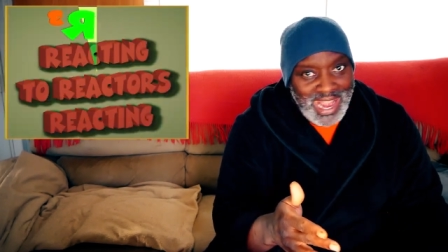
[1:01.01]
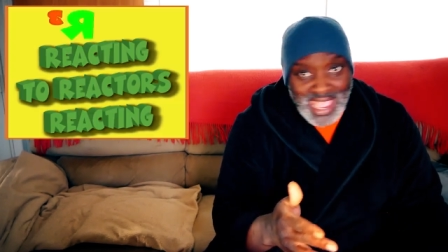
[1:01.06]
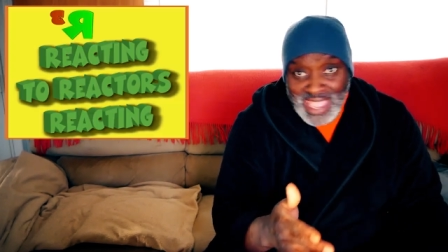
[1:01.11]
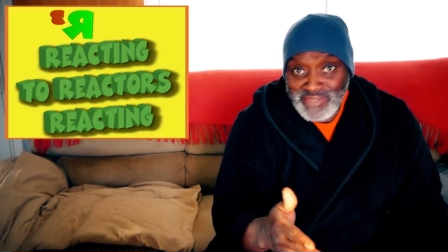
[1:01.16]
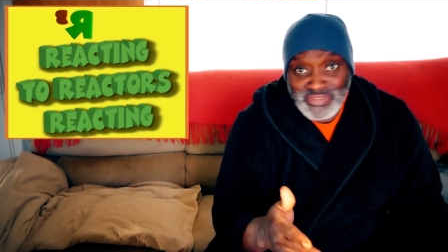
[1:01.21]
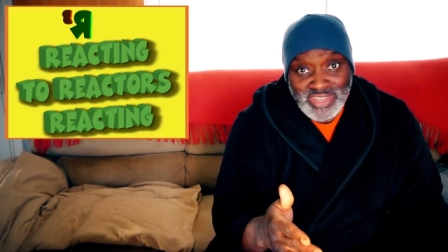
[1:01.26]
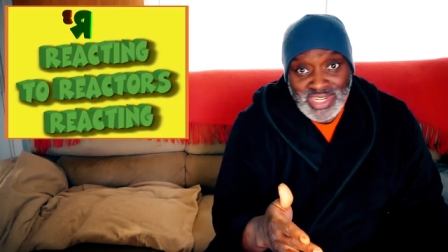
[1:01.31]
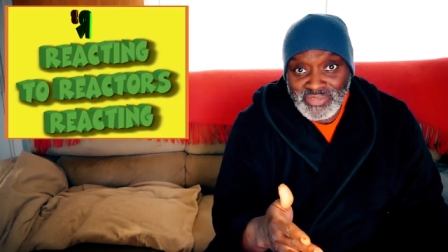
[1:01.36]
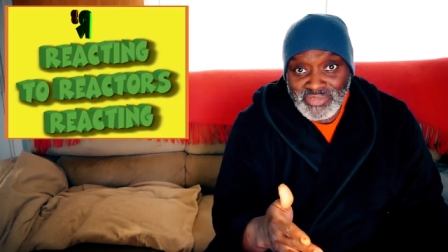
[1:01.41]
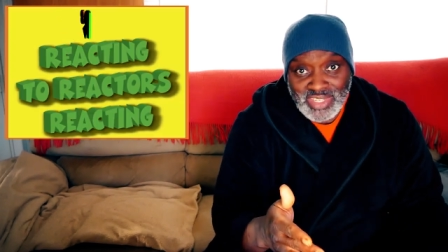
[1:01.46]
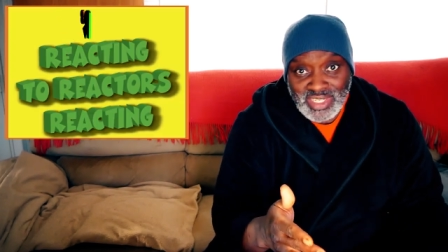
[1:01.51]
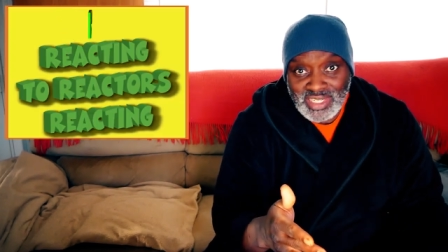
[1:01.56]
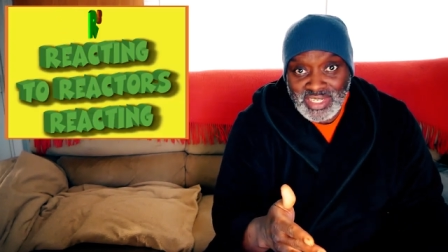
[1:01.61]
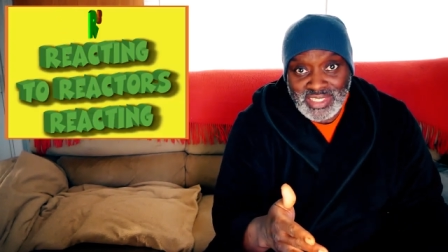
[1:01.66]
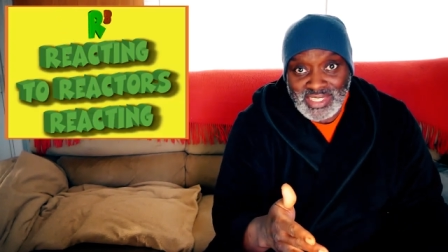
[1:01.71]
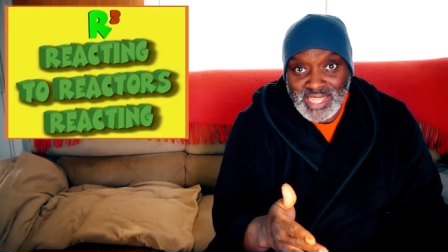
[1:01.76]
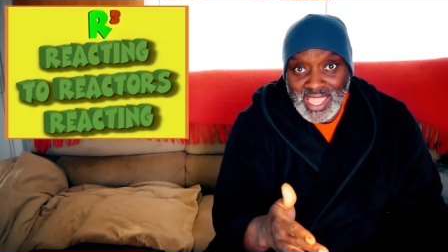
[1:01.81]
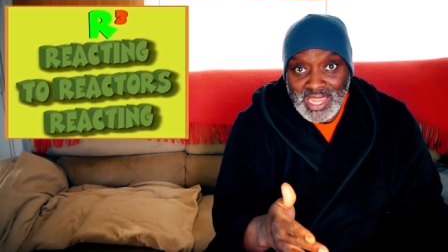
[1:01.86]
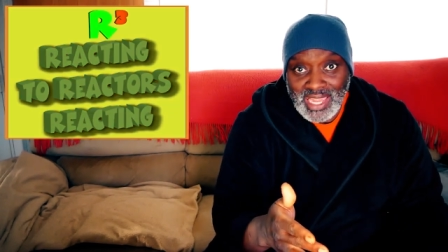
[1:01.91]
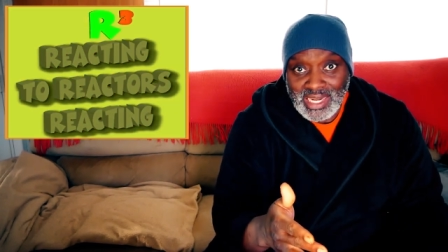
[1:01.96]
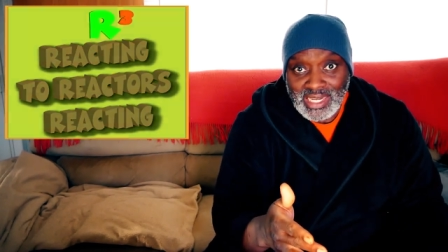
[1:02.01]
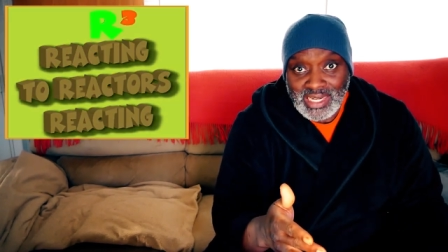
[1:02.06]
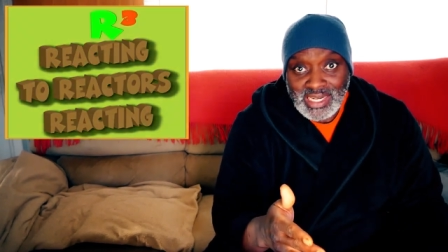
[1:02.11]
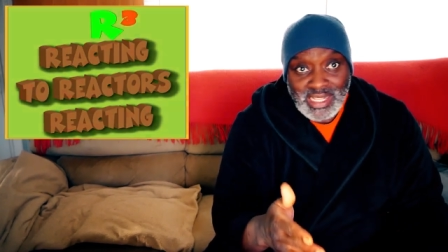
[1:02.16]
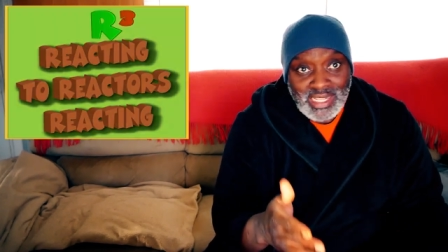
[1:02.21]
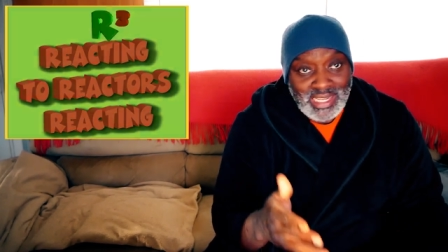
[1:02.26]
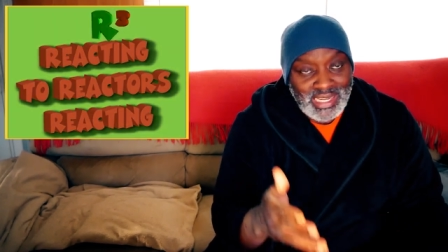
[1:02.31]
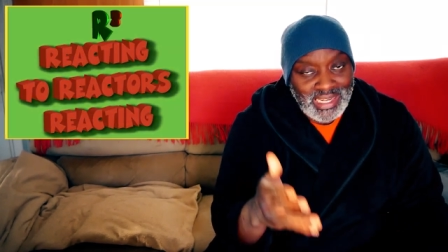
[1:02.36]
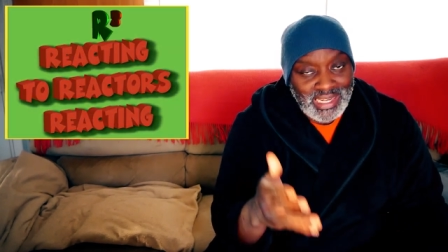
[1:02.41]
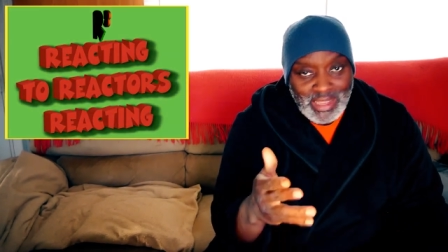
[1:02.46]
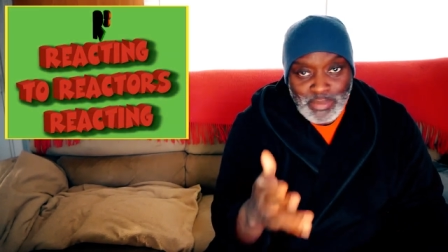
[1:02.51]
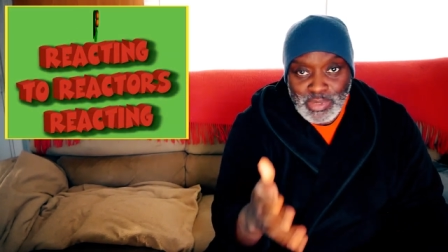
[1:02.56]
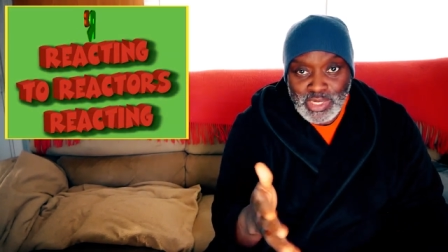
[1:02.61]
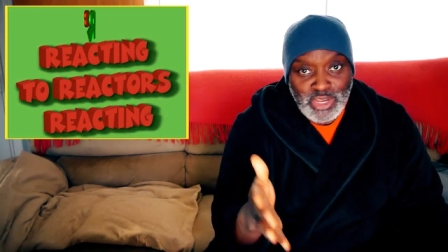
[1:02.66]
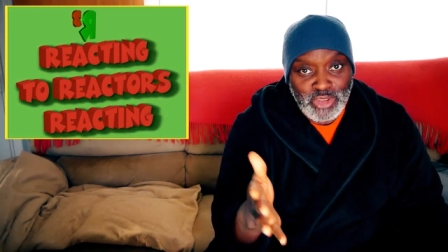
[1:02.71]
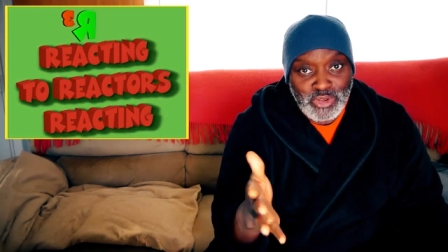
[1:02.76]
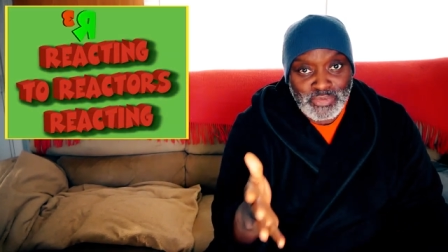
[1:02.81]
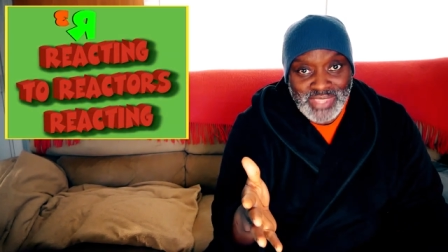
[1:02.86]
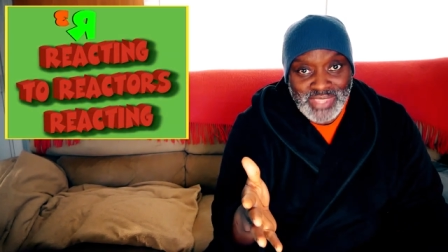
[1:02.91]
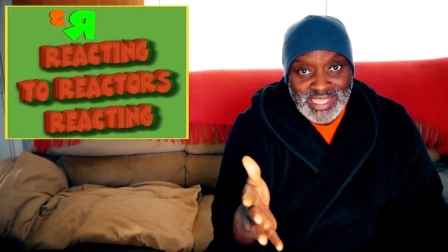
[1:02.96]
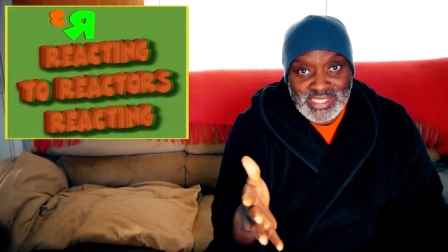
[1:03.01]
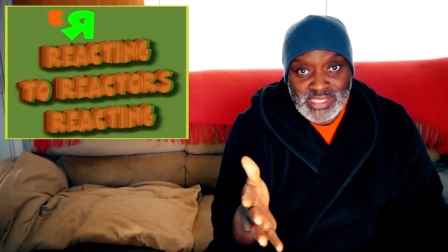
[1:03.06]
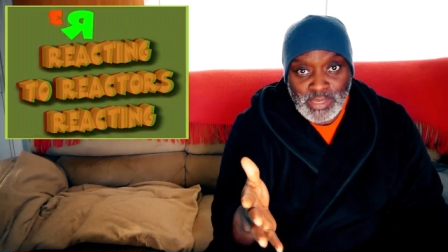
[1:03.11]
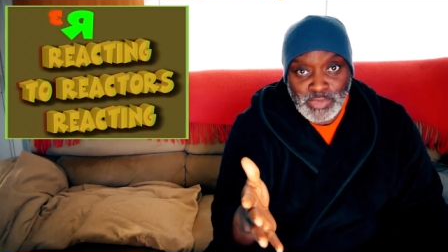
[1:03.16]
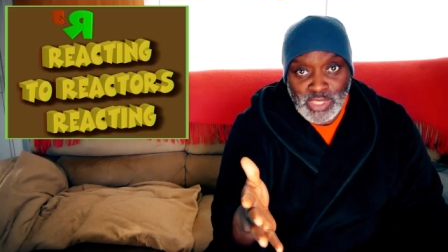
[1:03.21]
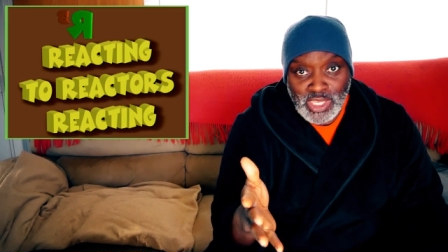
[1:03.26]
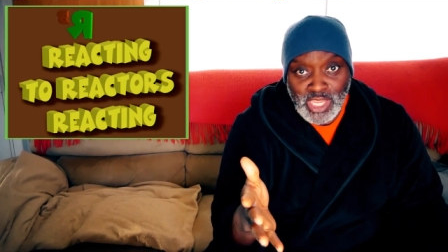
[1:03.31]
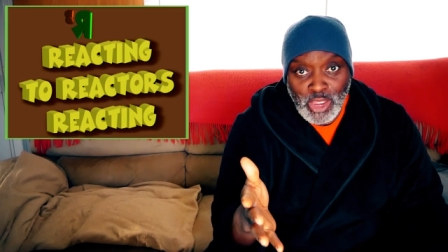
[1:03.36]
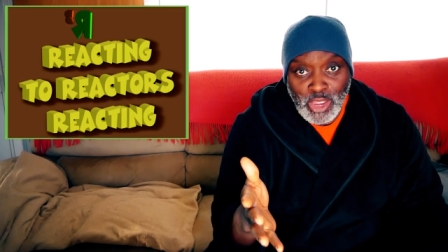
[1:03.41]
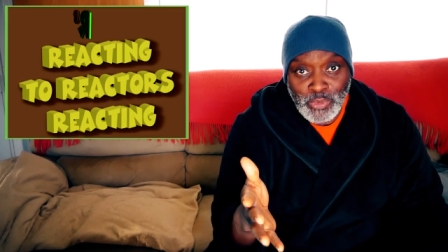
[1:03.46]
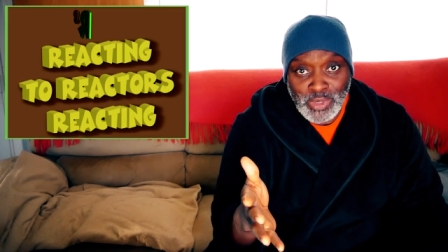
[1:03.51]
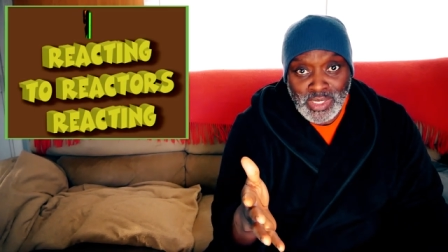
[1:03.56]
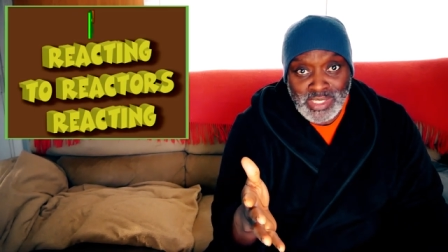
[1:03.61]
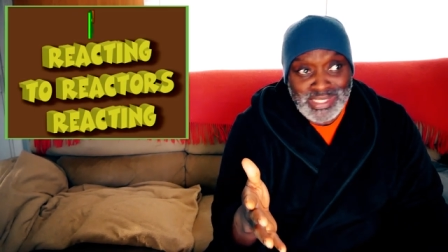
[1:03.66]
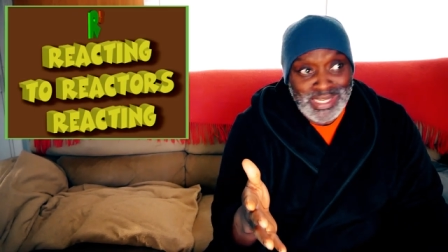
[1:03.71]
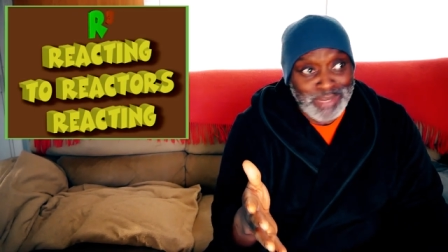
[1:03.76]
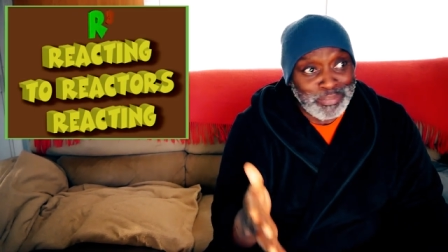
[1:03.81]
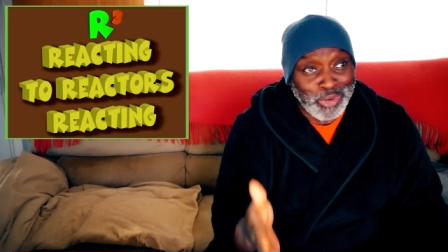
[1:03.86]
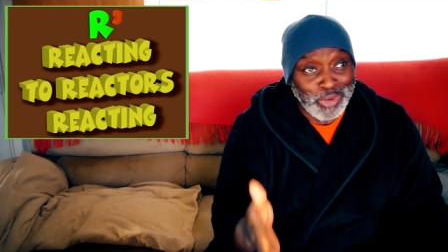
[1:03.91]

I haven't even looked at it. Let me know if that's something y'all wanna see,